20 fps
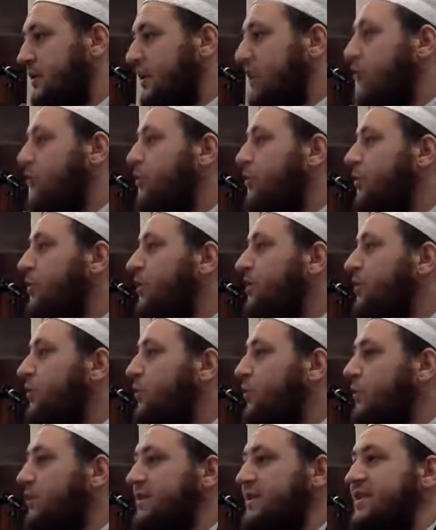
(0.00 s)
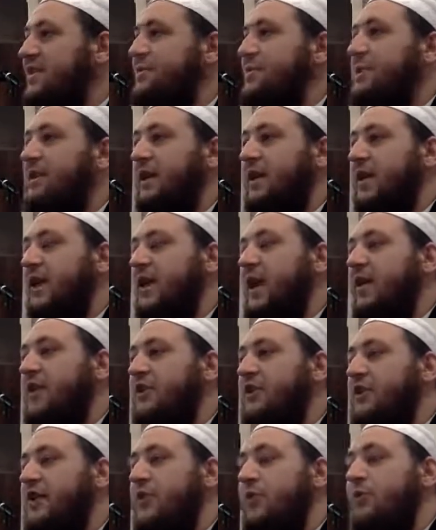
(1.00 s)
that you're putting towards this particular
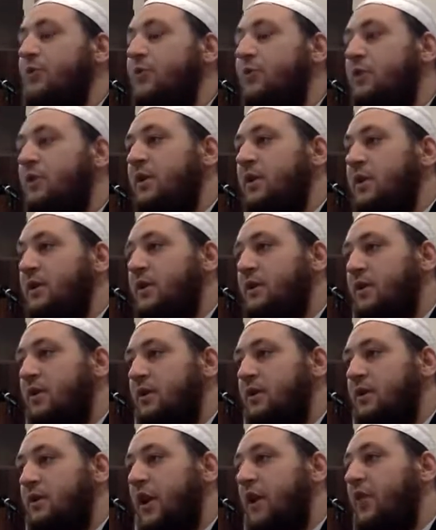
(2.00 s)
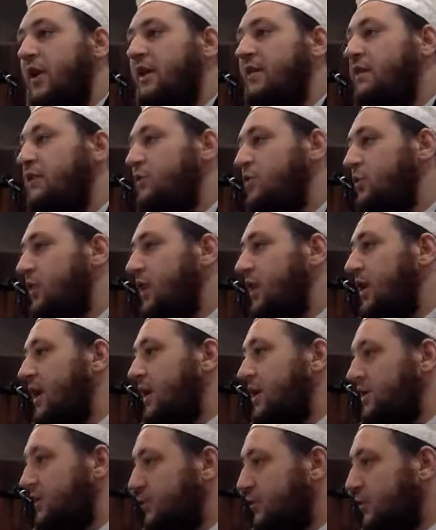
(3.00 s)
action that you're directing to
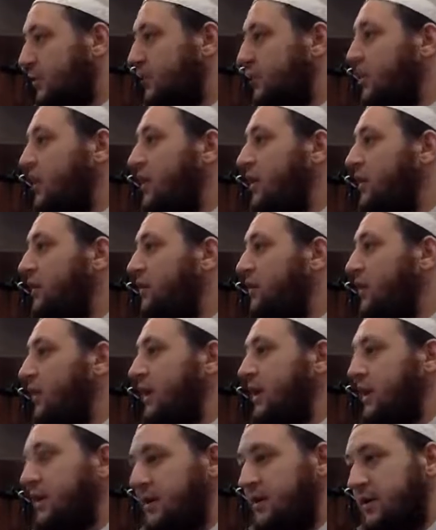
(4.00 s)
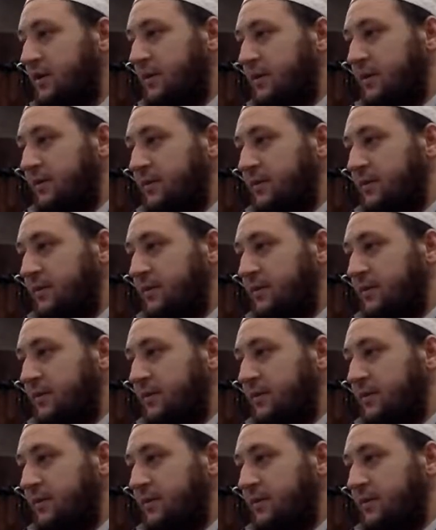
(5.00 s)
Allah or for Allah.